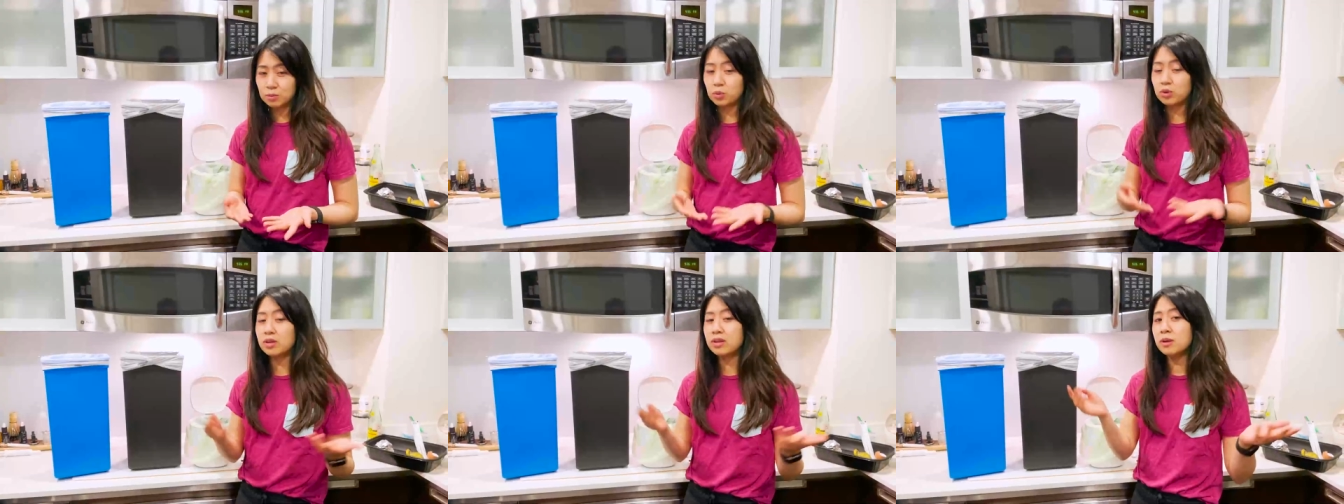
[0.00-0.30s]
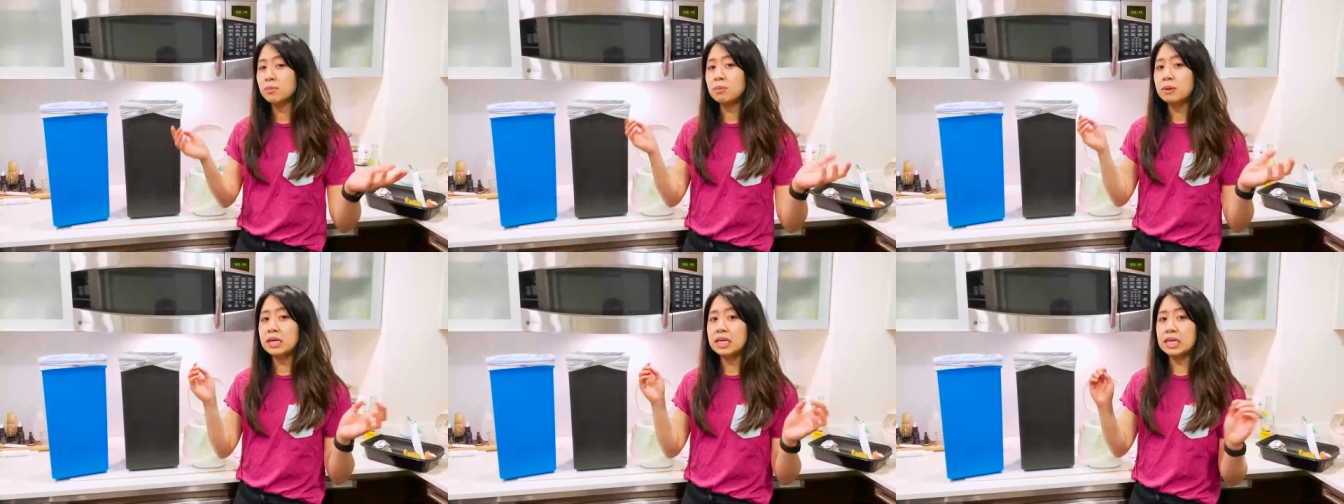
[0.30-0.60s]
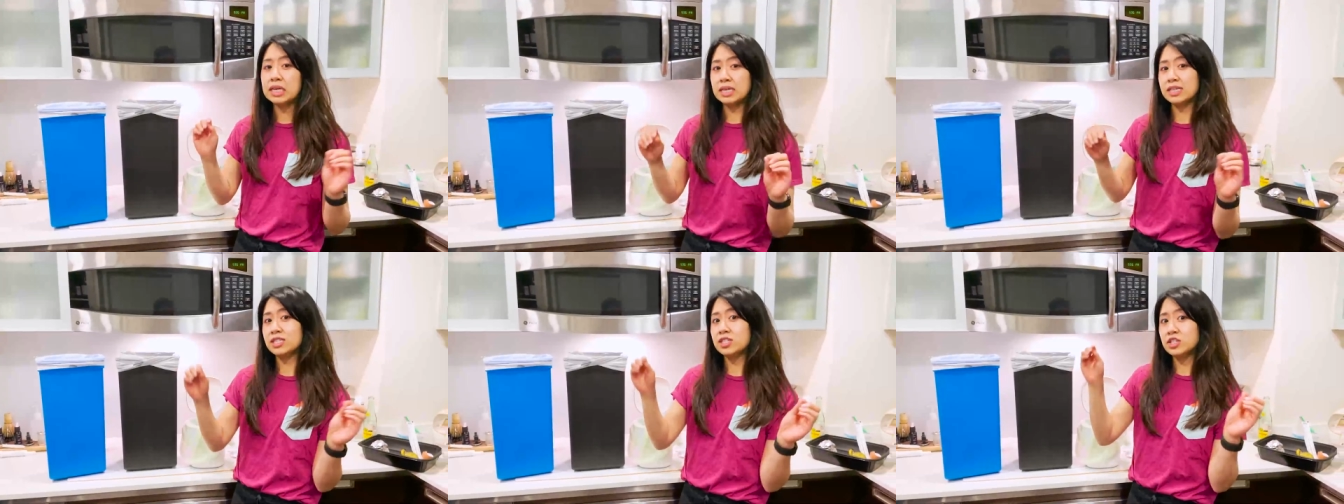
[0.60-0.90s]
Wouldn't it be
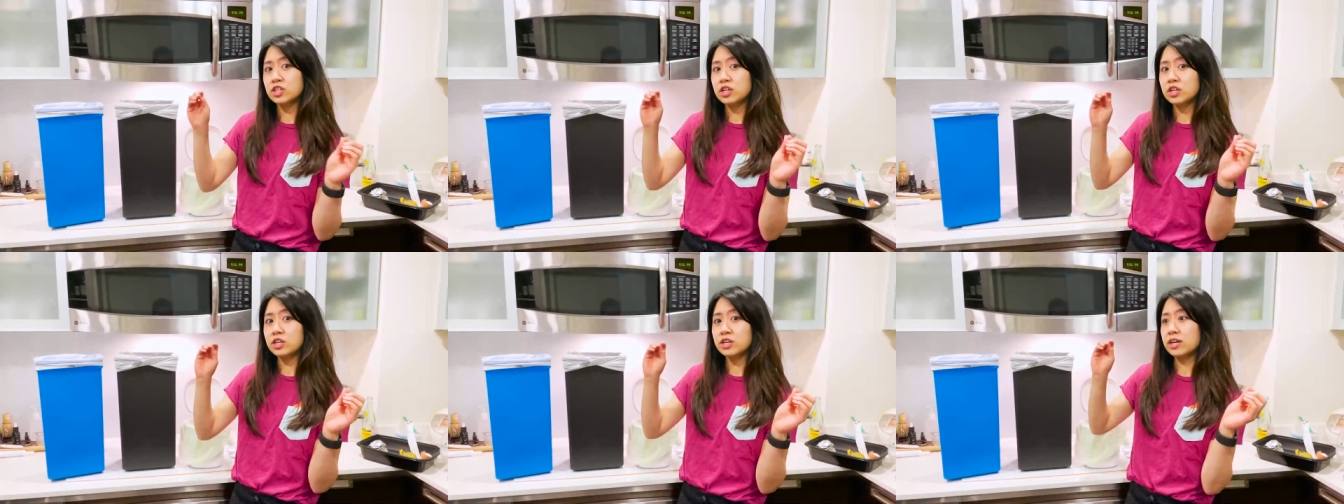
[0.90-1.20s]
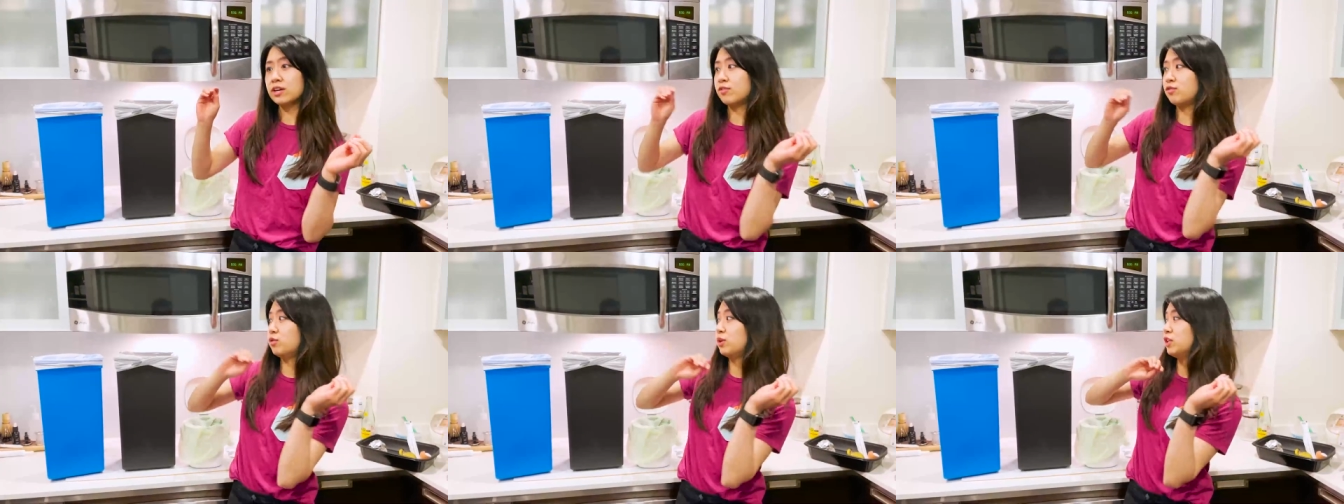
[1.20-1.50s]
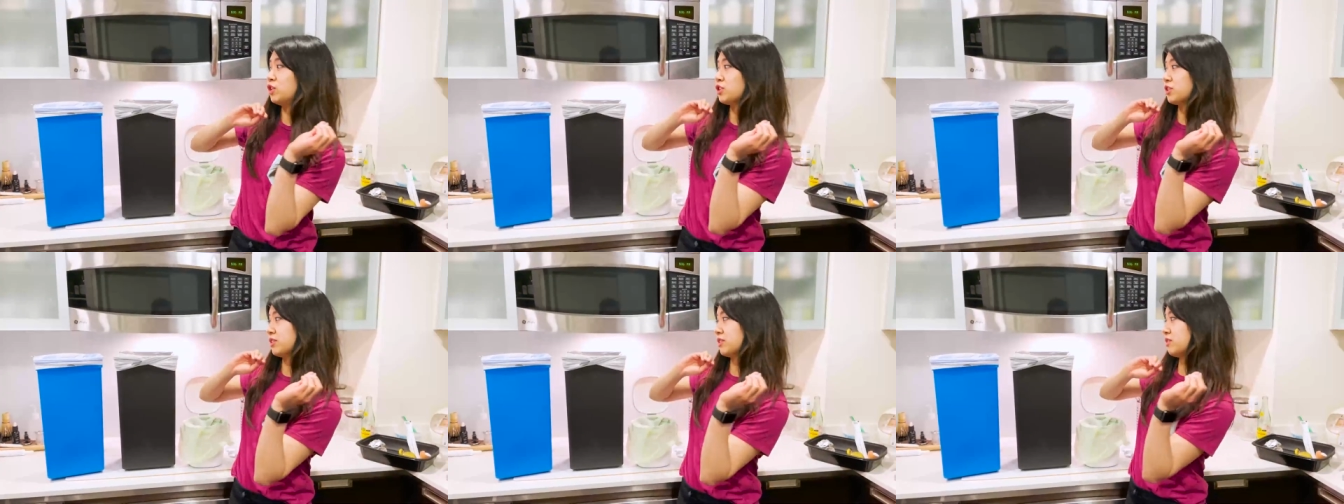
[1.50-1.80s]
easier if
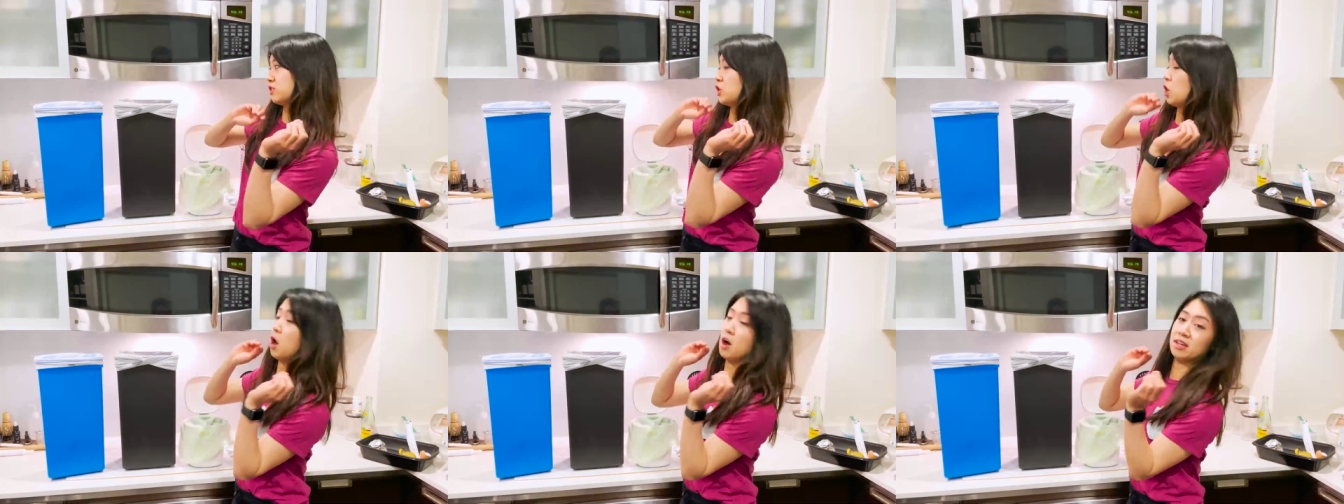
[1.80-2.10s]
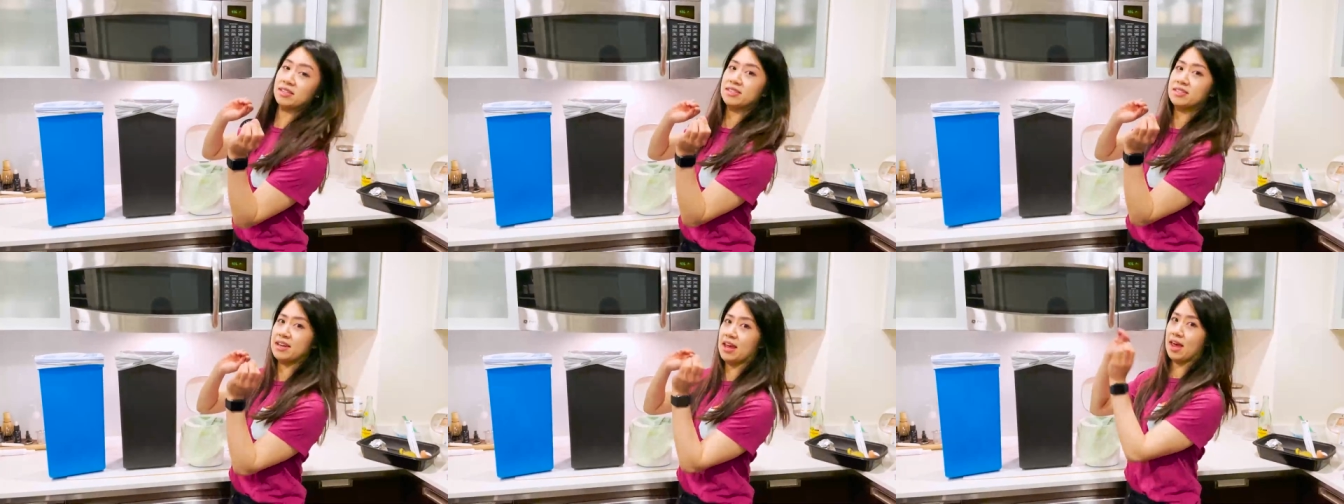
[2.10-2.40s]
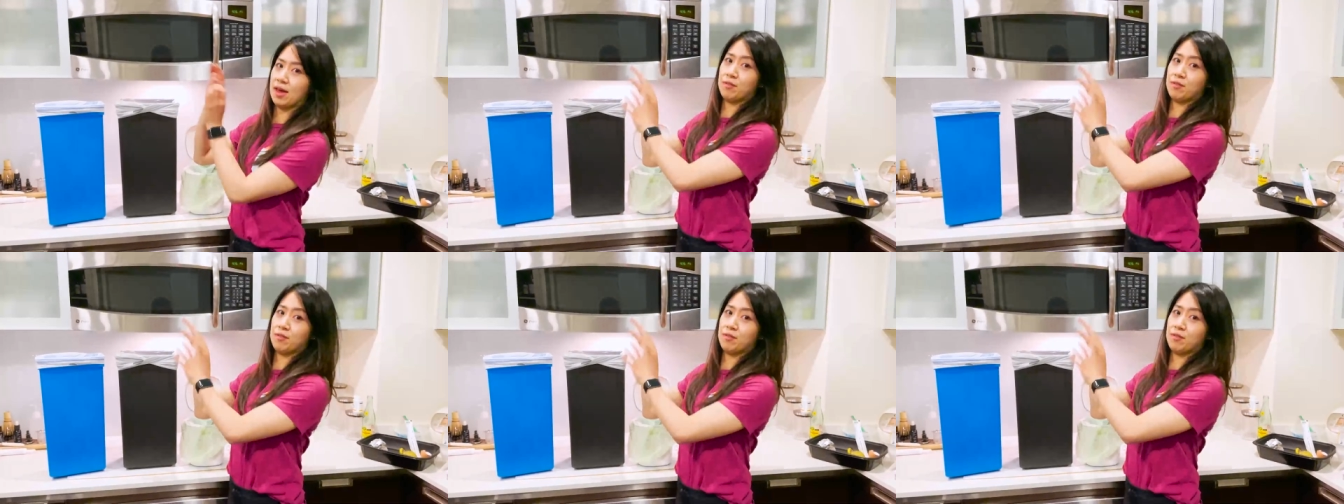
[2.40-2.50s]
we just tossed